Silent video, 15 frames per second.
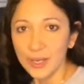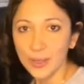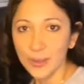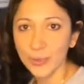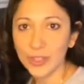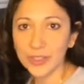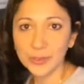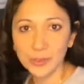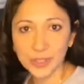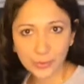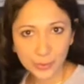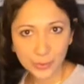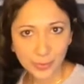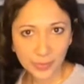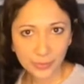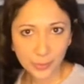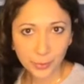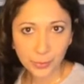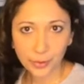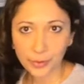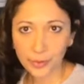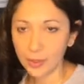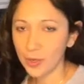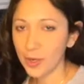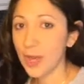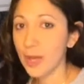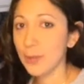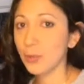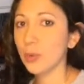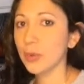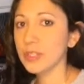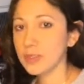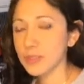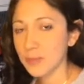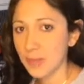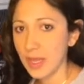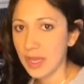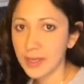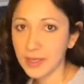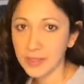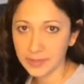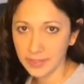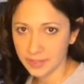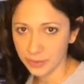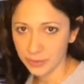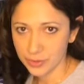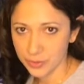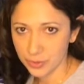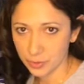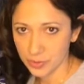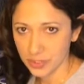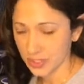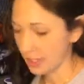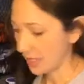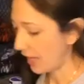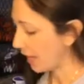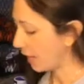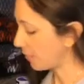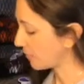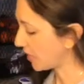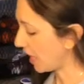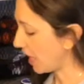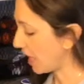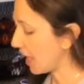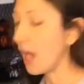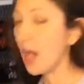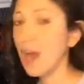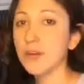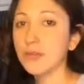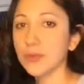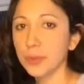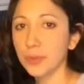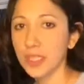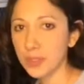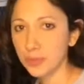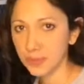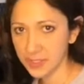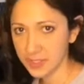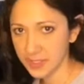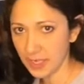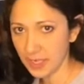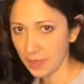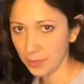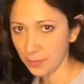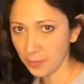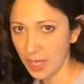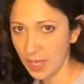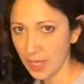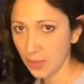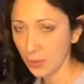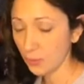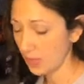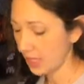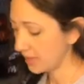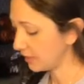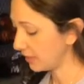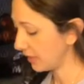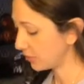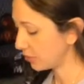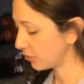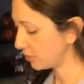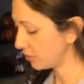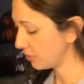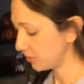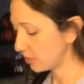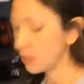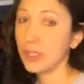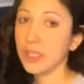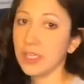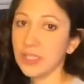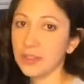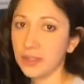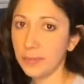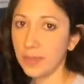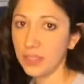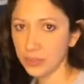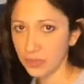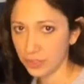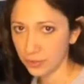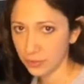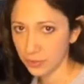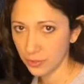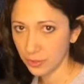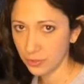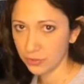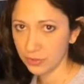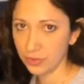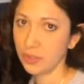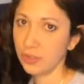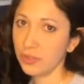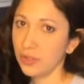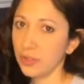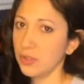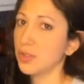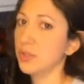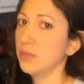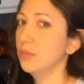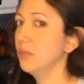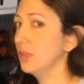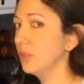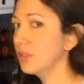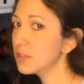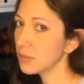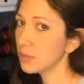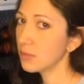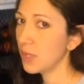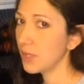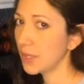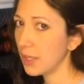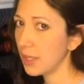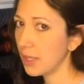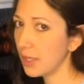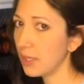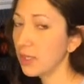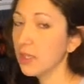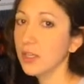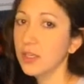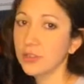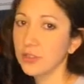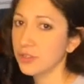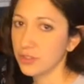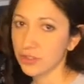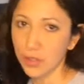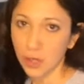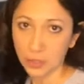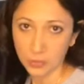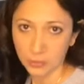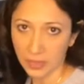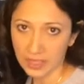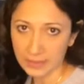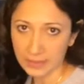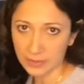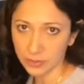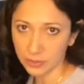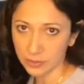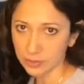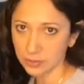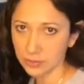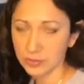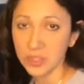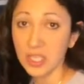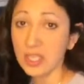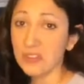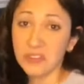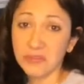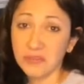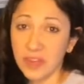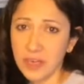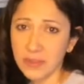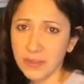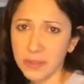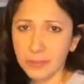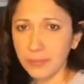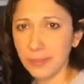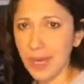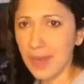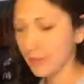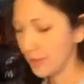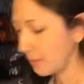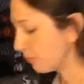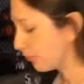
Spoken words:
welcome to Gourmet for the Broke Girl. I'm going to make a lentil soup today. I have already rinsed out my red lentils. You can get them at Trader Joe's or you could go to a Middle Eastern market. They're just called red lentils. If you find them, buy them.